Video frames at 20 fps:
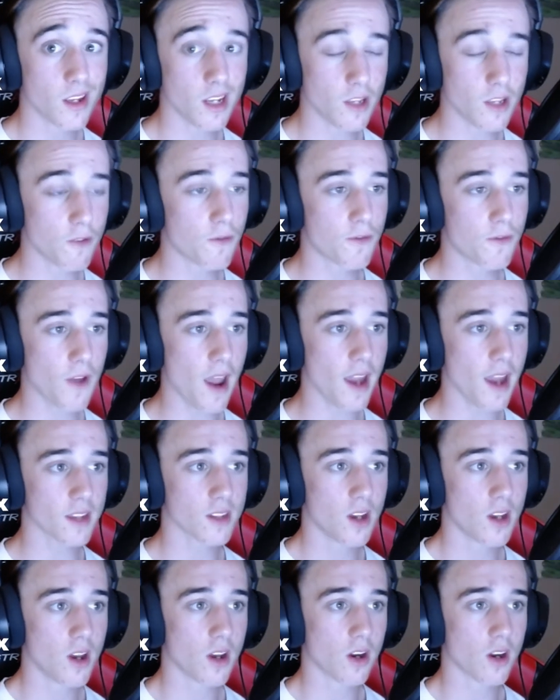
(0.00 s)
In
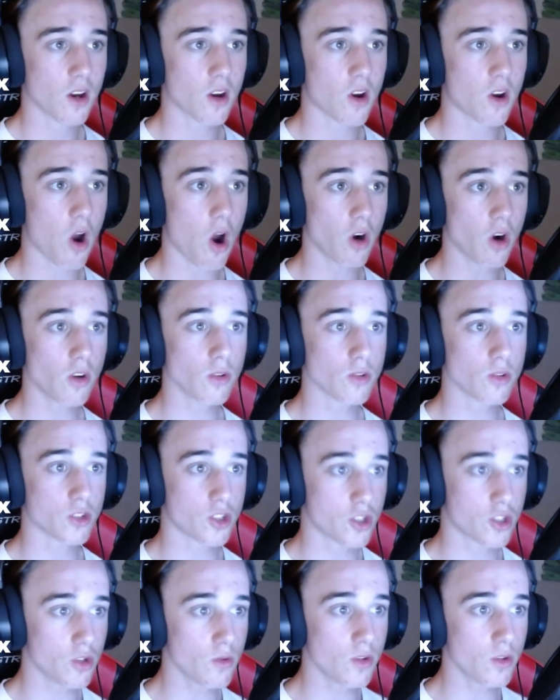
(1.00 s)
fact, Carl's
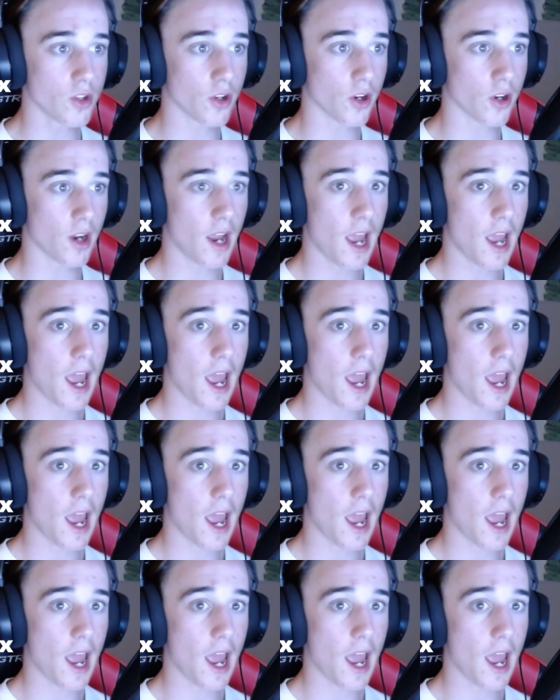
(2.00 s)
Jr.